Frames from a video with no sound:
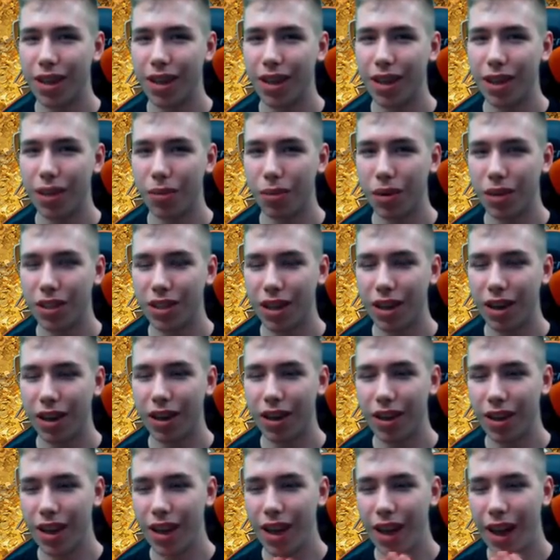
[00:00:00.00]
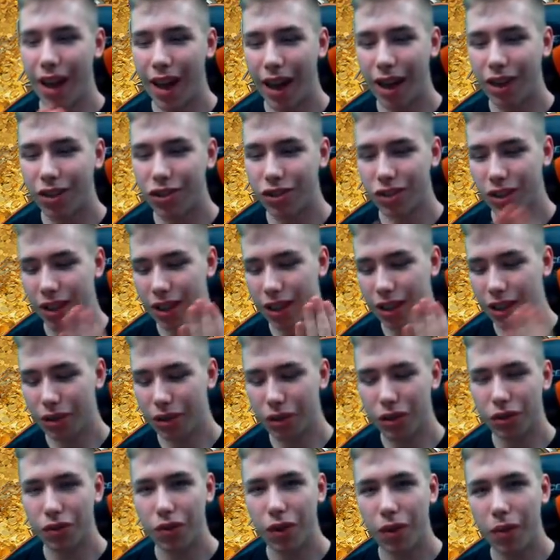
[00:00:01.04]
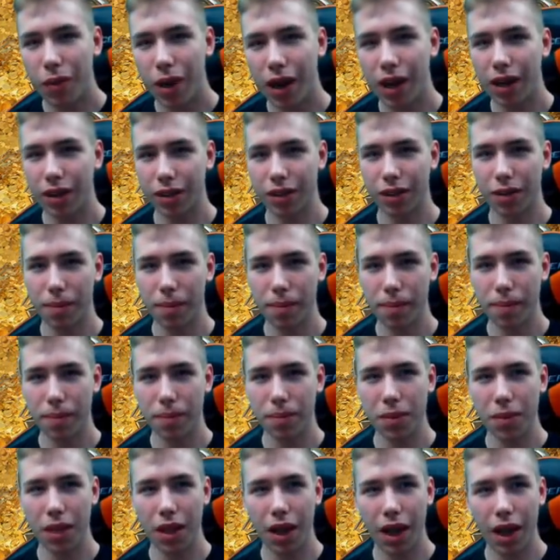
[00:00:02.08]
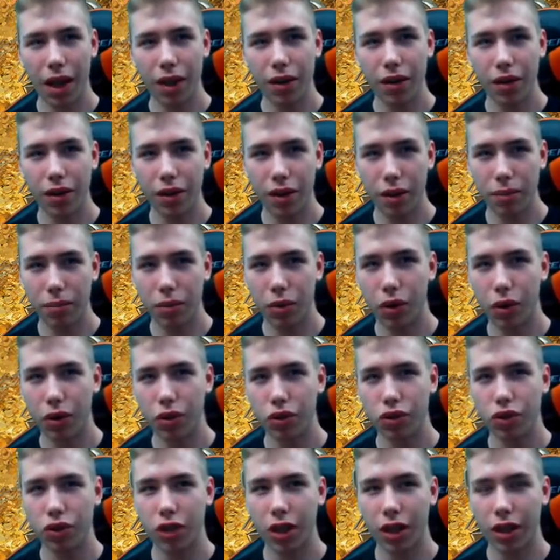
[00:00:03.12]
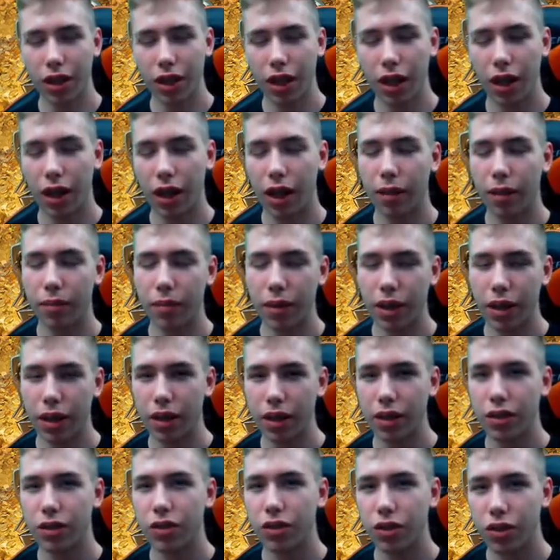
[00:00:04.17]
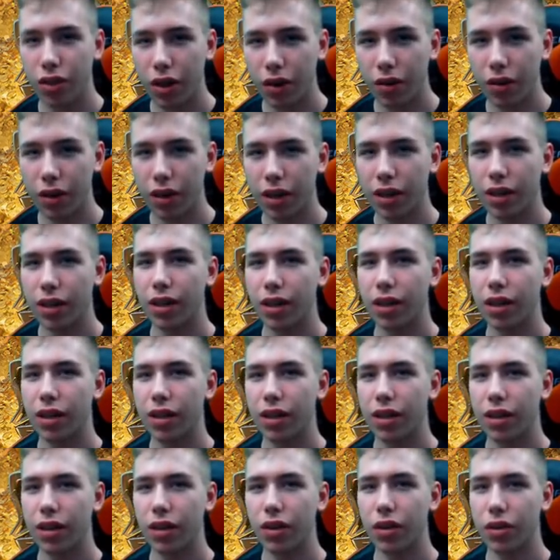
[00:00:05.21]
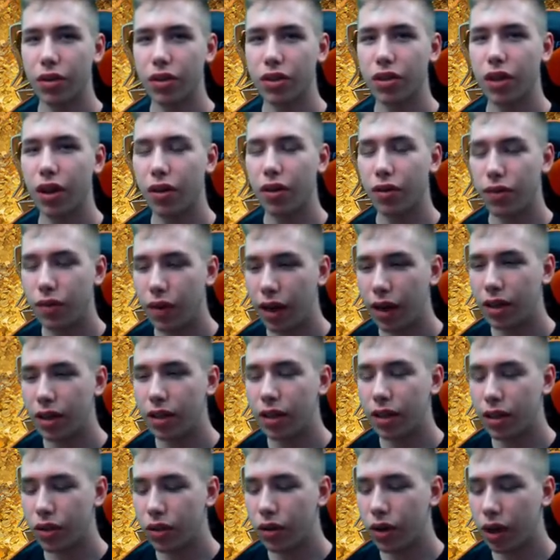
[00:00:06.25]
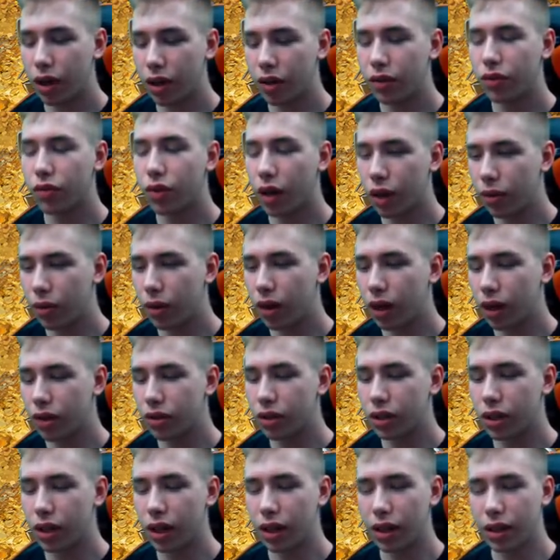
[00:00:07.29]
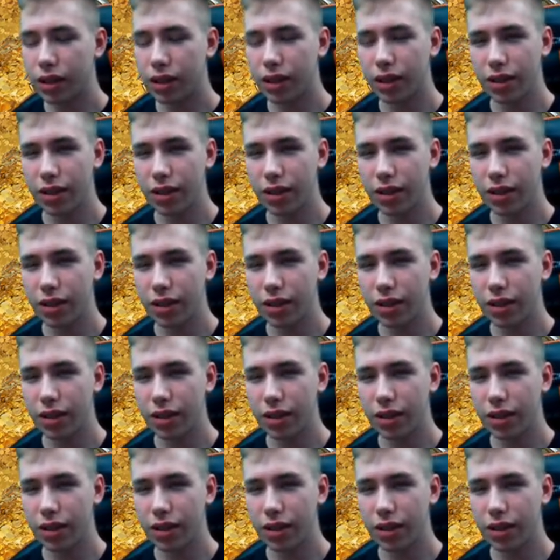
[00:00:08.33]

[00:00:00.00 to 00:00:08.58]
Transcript: The ones that are actually good for Wild. And not that broken shit. I mean, sorry. Those fun and interactive rank 1 Legend decks.